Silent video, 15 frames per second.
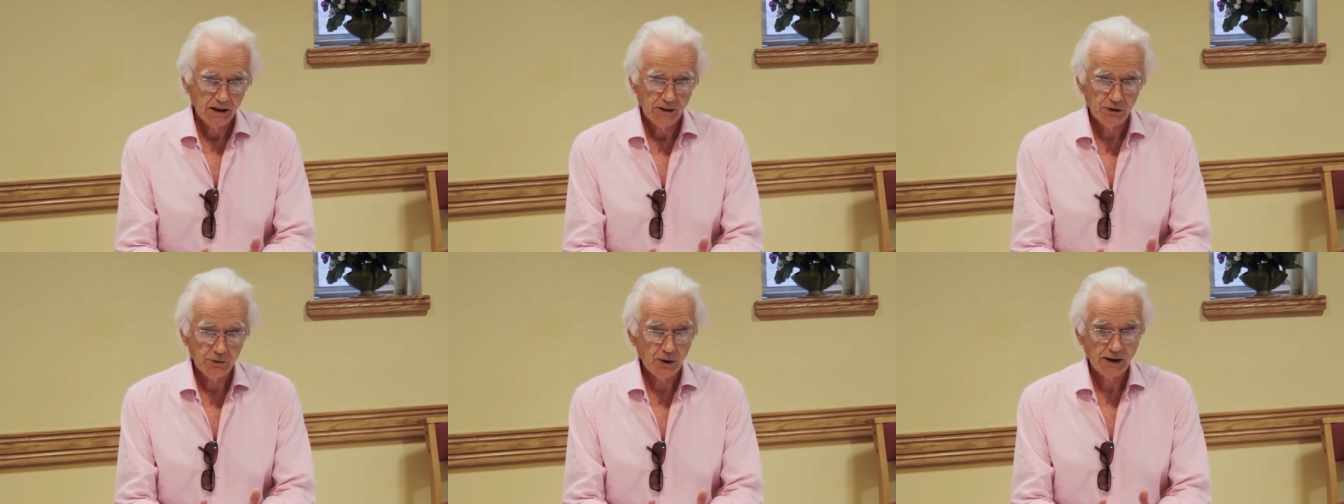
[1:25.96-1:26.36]

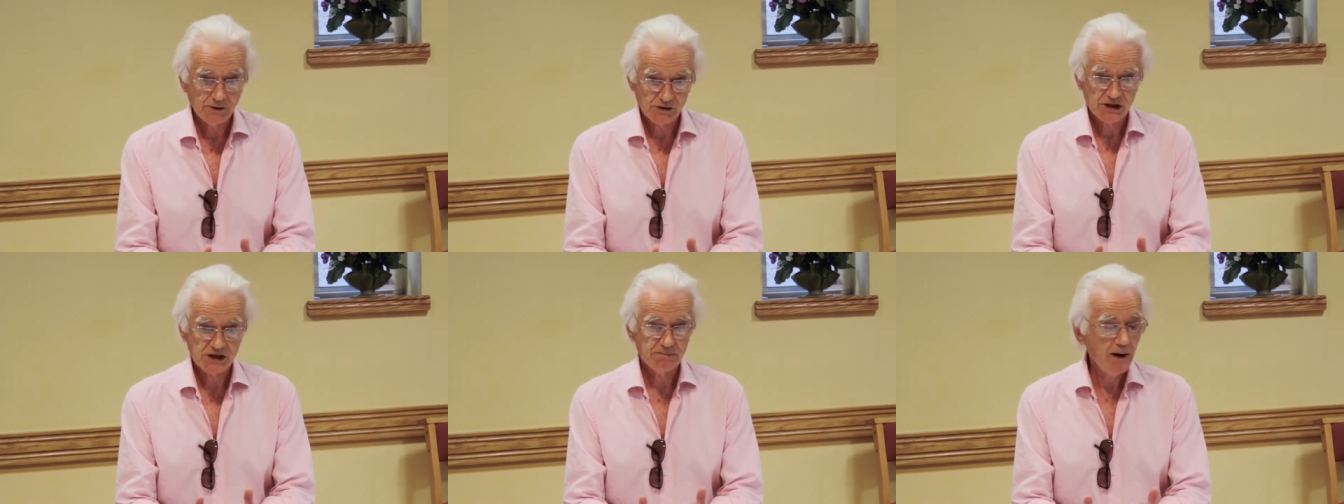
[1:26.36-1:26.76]
you
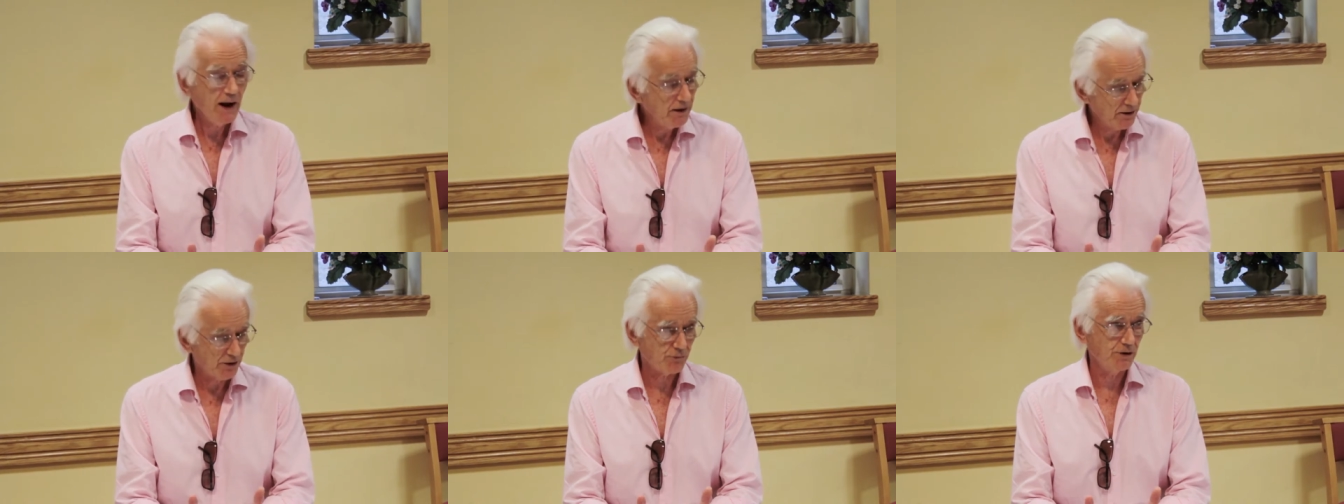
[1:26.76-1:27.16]
had to
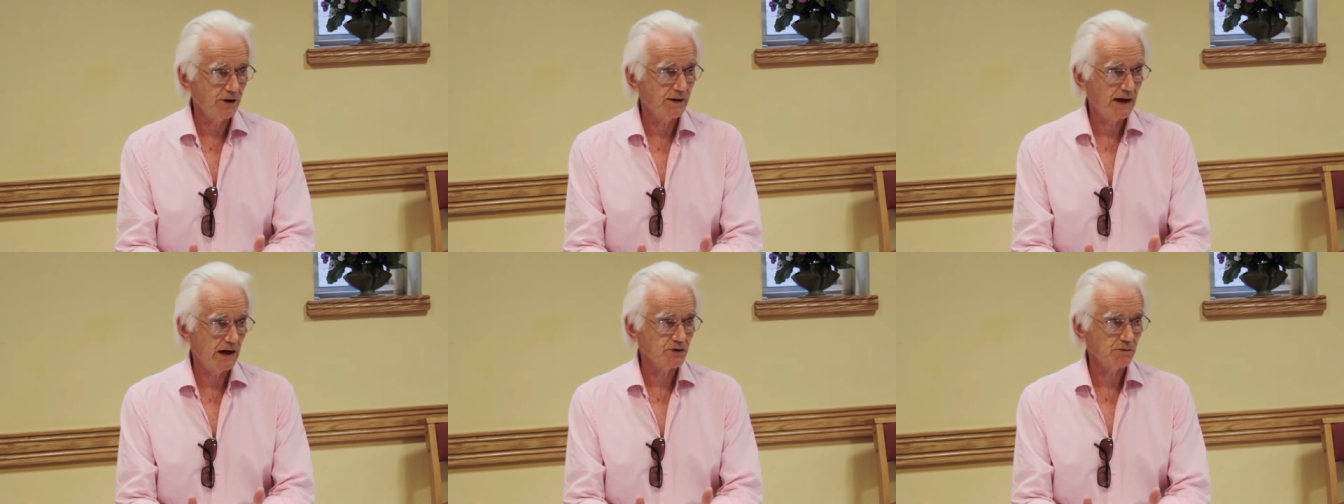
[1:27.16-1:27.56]
spend the
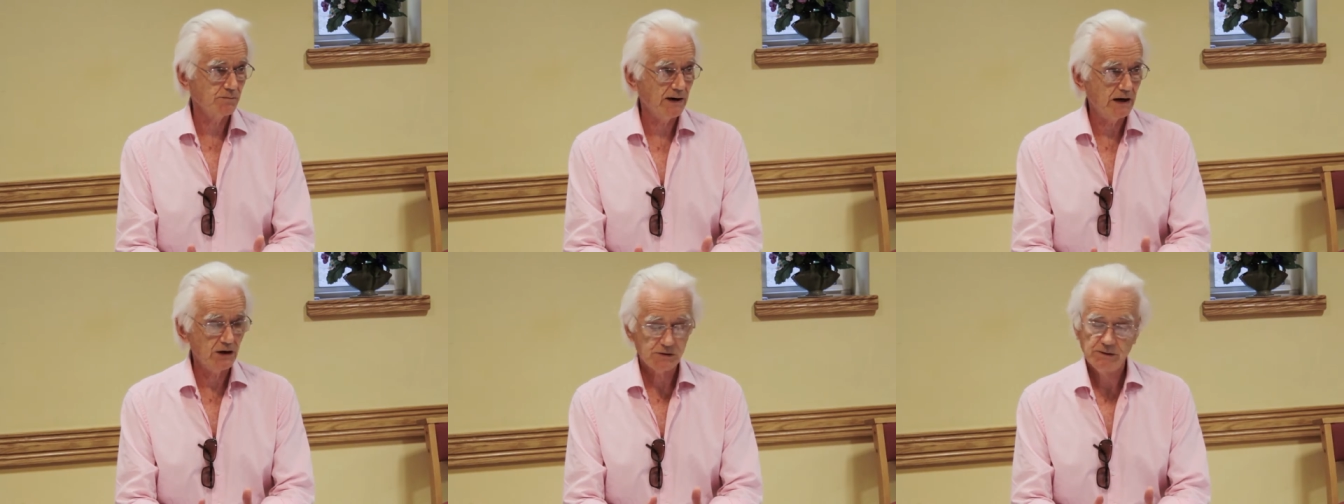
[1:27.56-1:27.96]

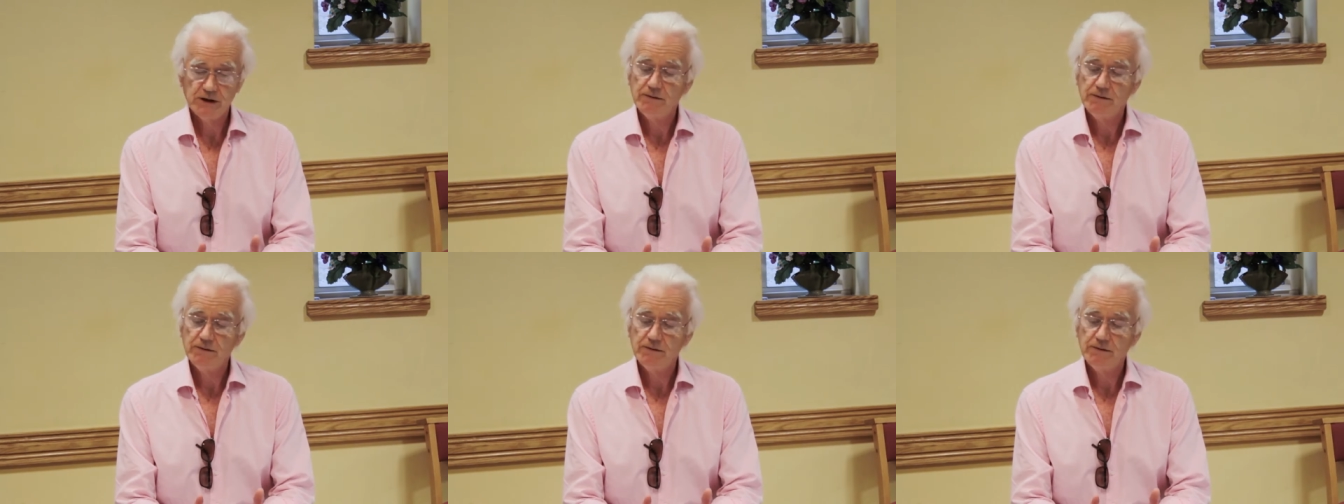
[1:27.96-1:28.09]
£3,000.